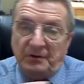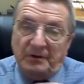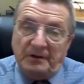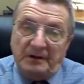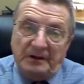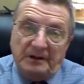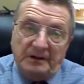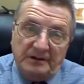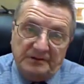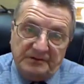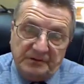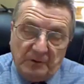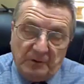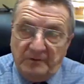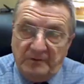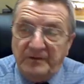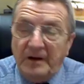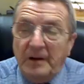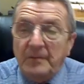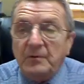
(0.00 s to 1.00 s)

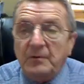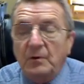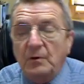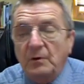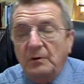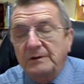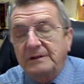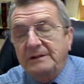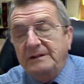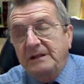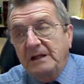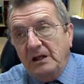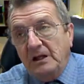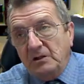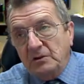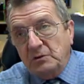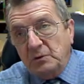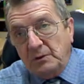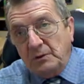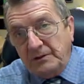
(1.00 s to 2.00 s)
So if I'm going
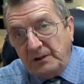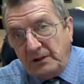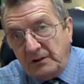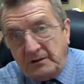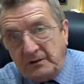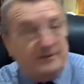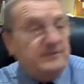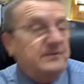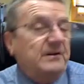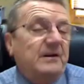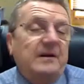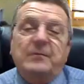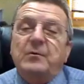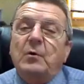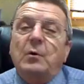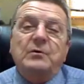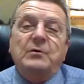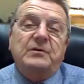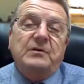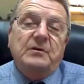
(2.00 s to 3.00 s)
to another, let's say
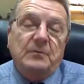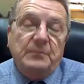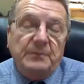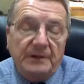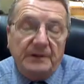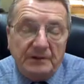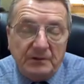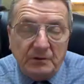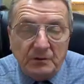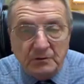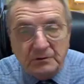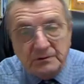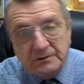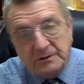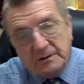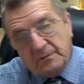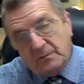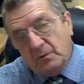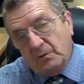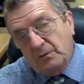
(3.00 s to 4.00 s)
I'm going to the European
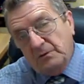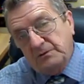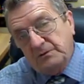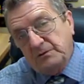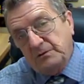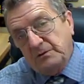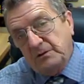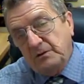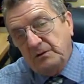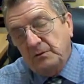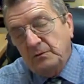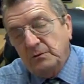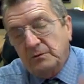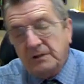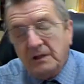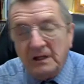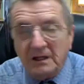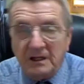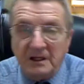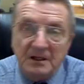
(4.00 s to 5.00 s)
Union, I'm going to the
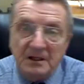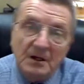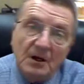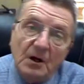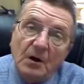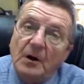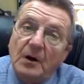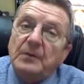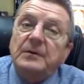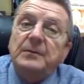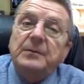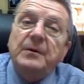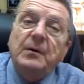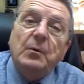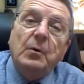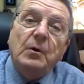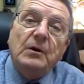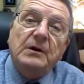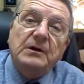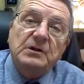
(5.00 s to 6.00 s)
UK, I'm going to
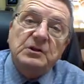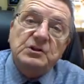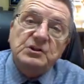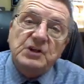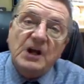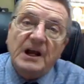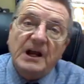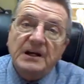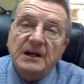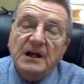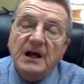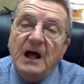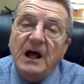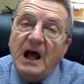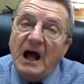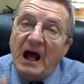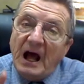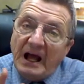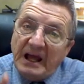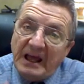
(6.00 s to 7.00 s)
be working in
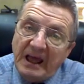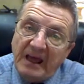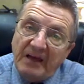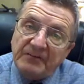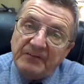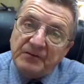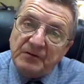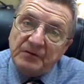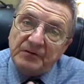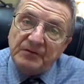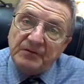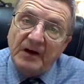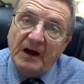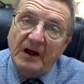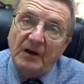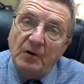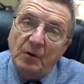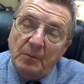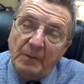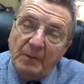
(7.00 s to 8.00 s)
China, I have to
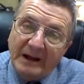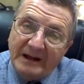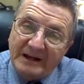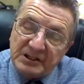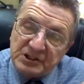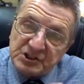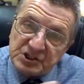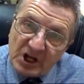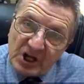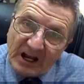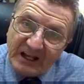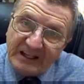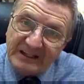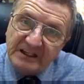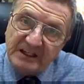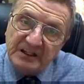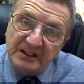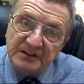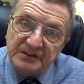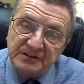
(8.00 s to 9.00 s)
follow by the
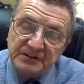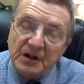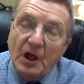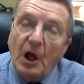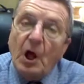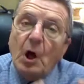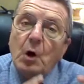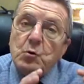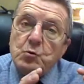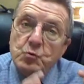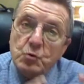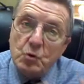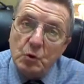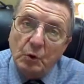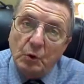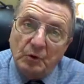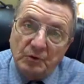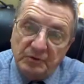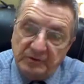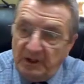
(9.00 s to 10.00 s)
Chinese
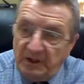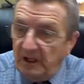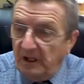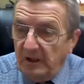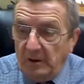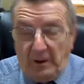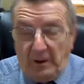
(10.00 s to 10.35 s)
rules.